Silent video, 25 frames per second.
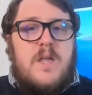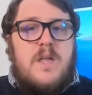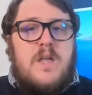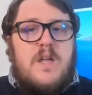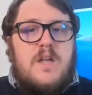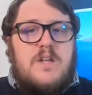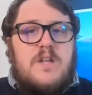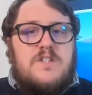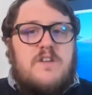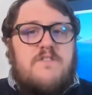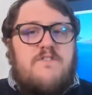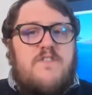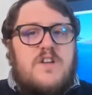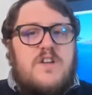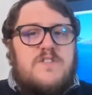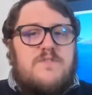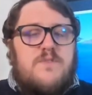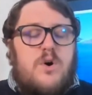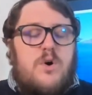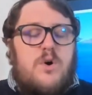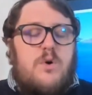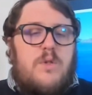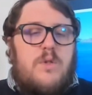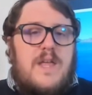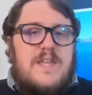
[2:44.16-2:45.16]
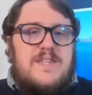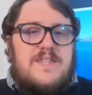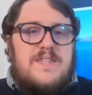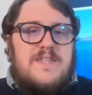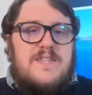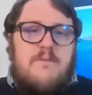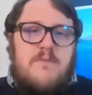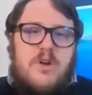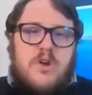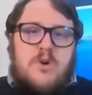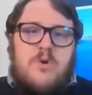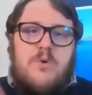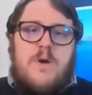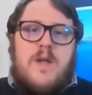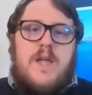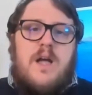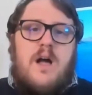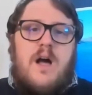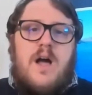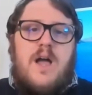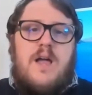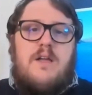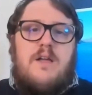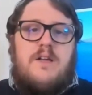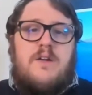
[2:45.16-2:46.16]
So first of all, let's have a quick
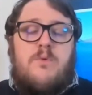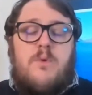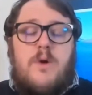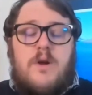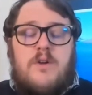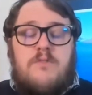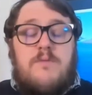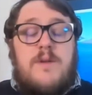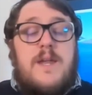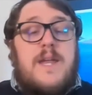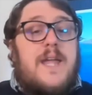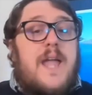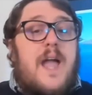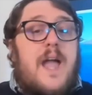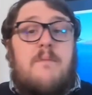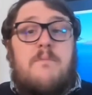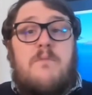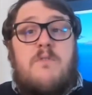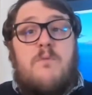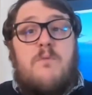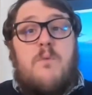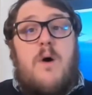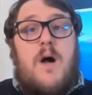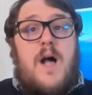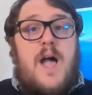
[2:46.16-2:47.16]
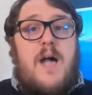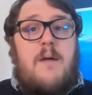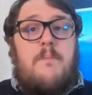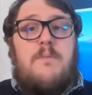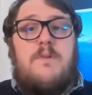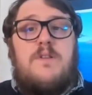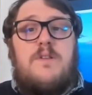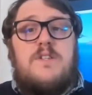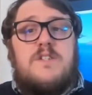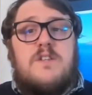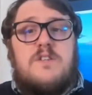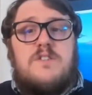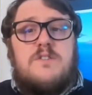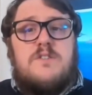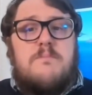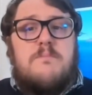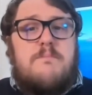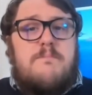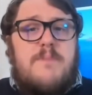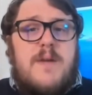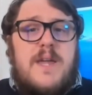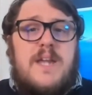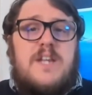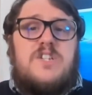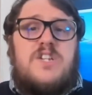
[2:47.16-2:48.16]
recap of what happened. So some
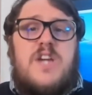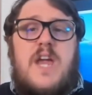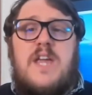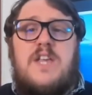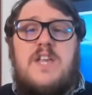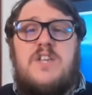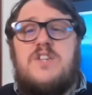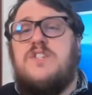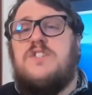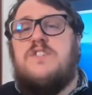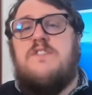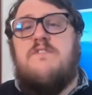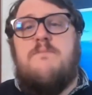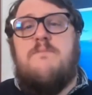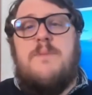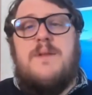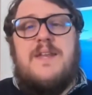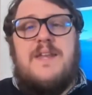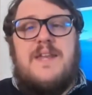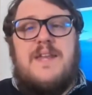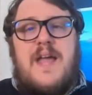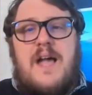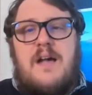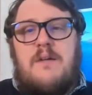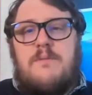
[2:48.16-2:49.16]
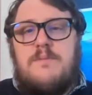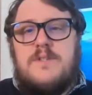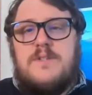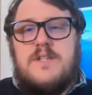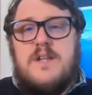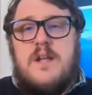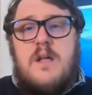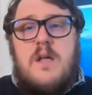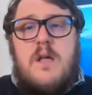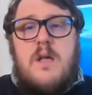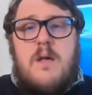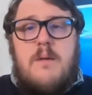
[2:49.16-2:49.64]
big changes have been announced.